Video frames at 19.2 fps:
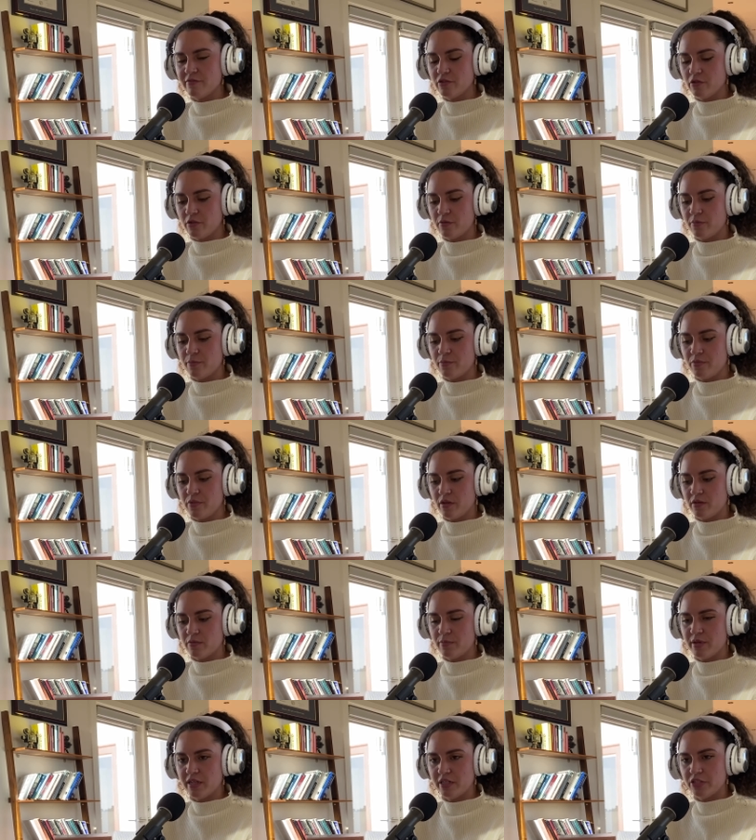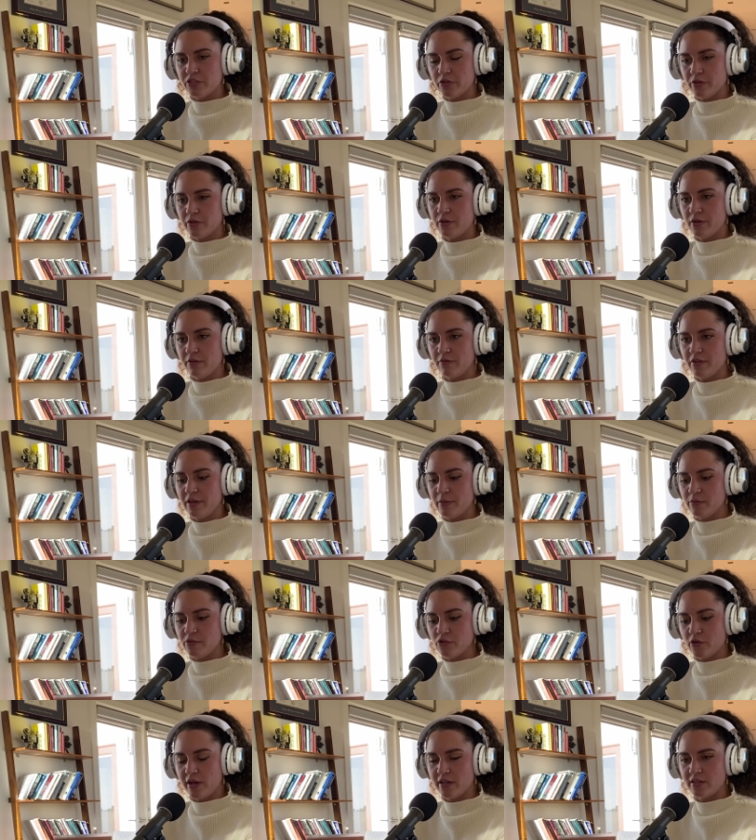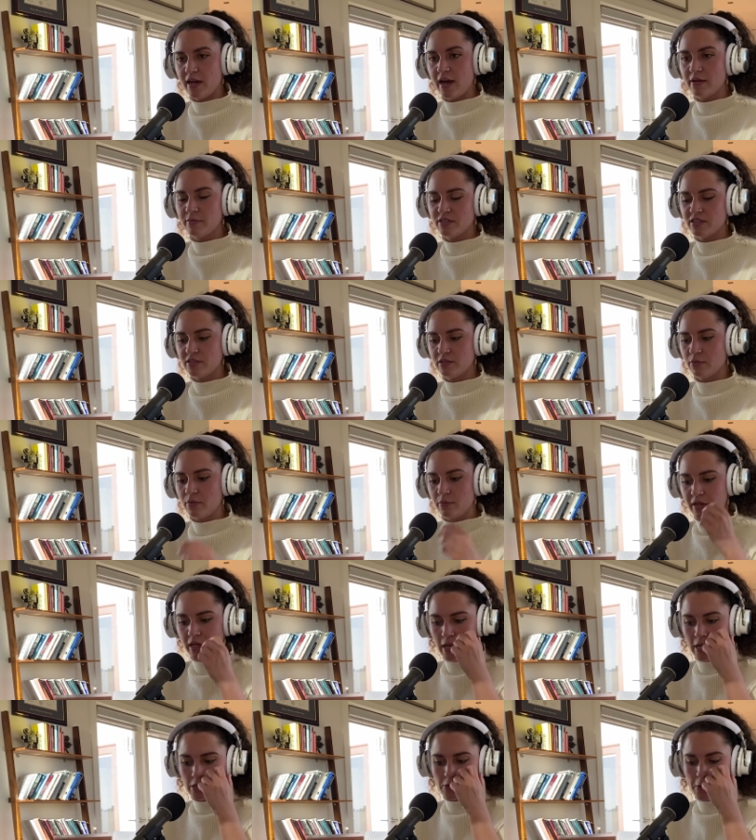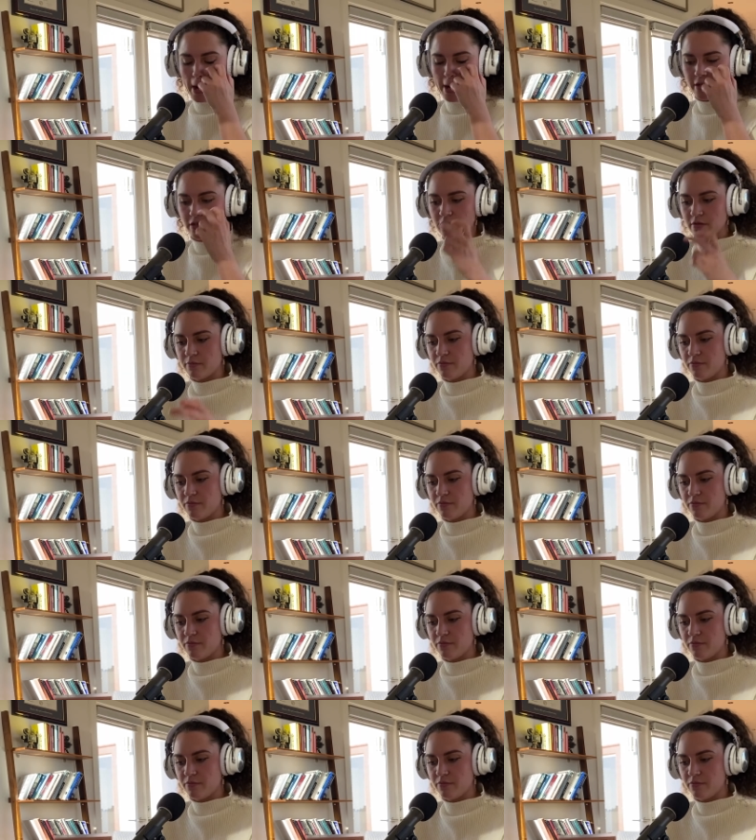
So the picture of him trying to, I'm assuming he's trying to